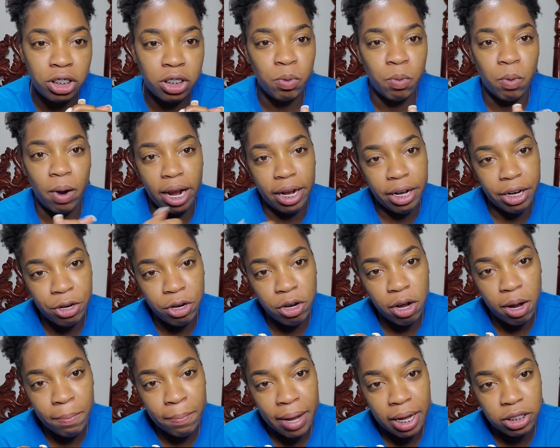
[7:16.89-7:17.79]
Why did you
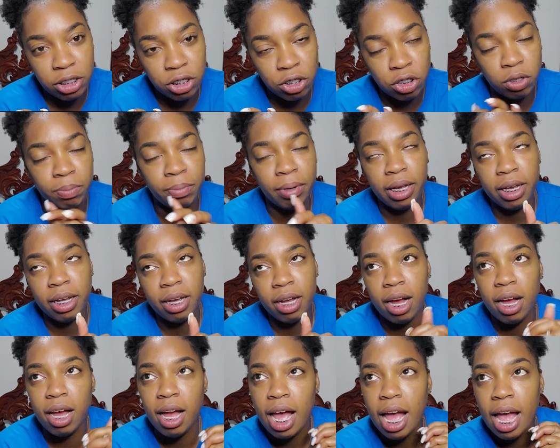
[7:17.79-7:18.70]
come back to
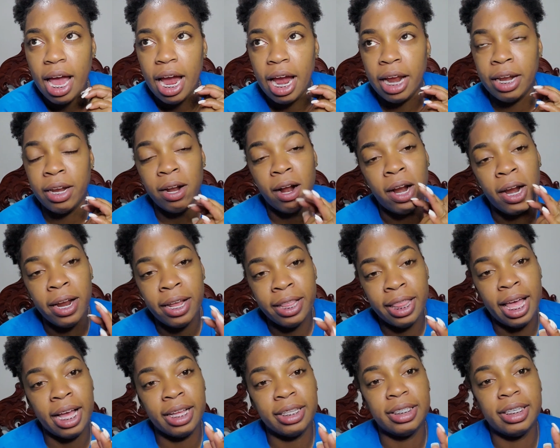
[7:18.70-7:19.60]
Jamaica and all of
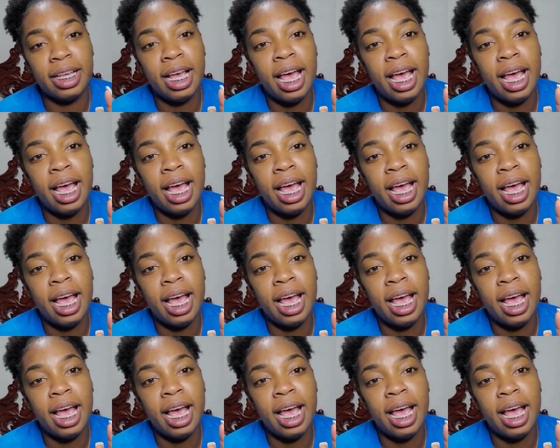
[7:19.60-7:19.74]
that?